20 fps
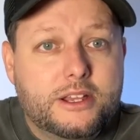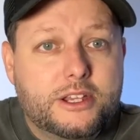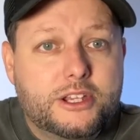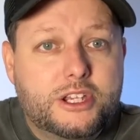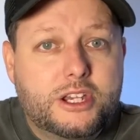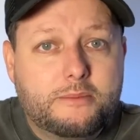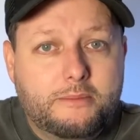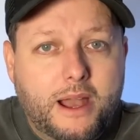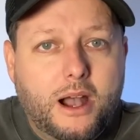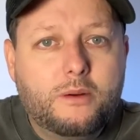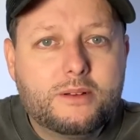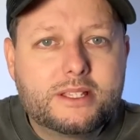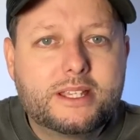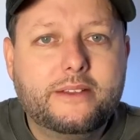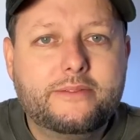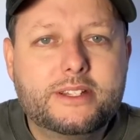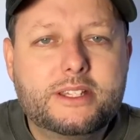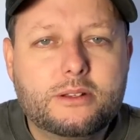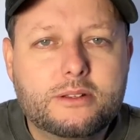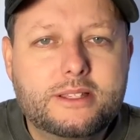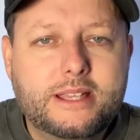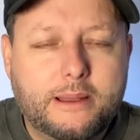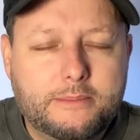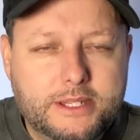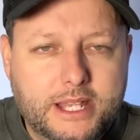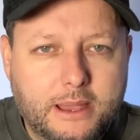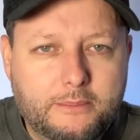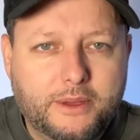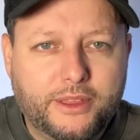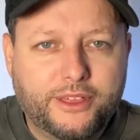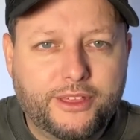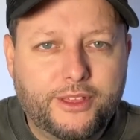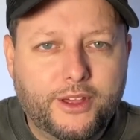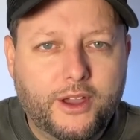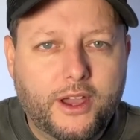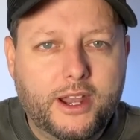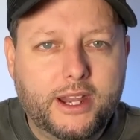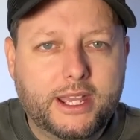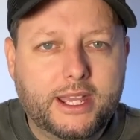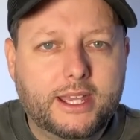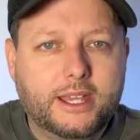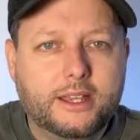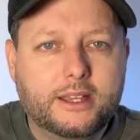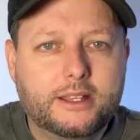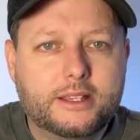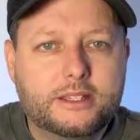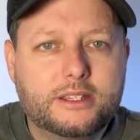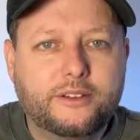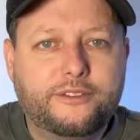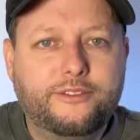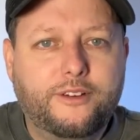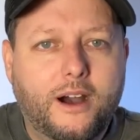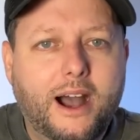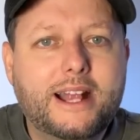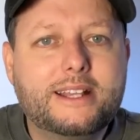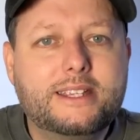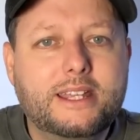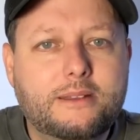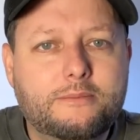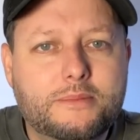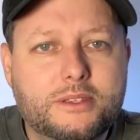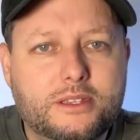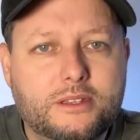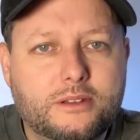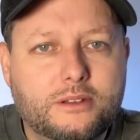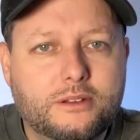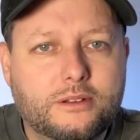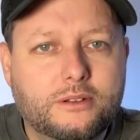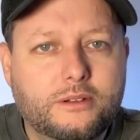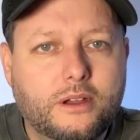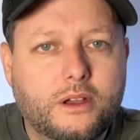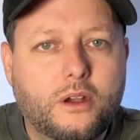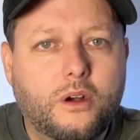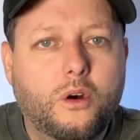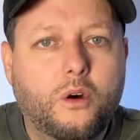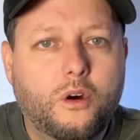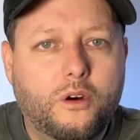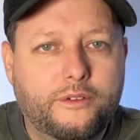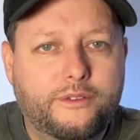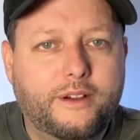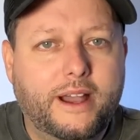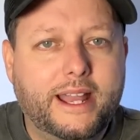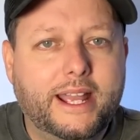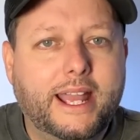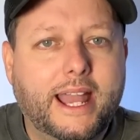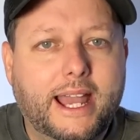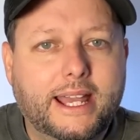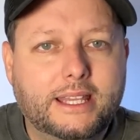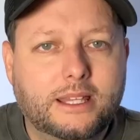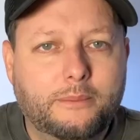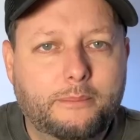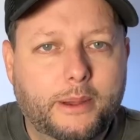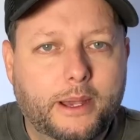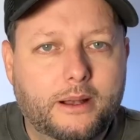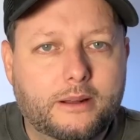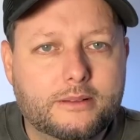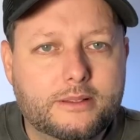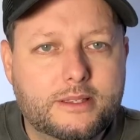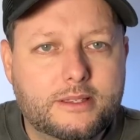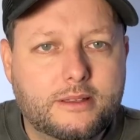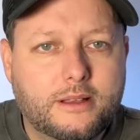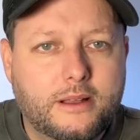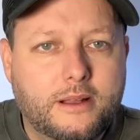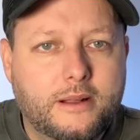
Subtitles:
Jermell was given till September 30 to fight Tim Tszyu or vacate the belts.